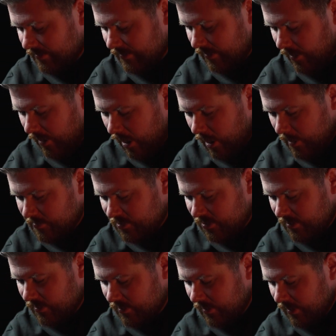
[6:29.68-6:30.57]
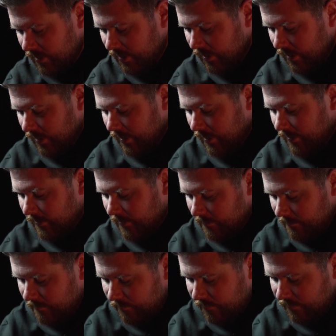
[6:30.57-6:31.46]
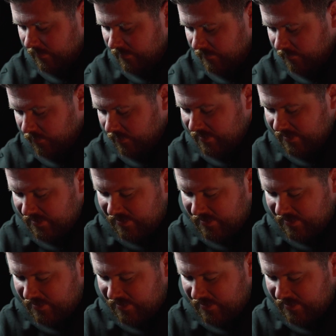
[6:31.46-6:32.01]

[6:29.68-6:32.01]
the option for this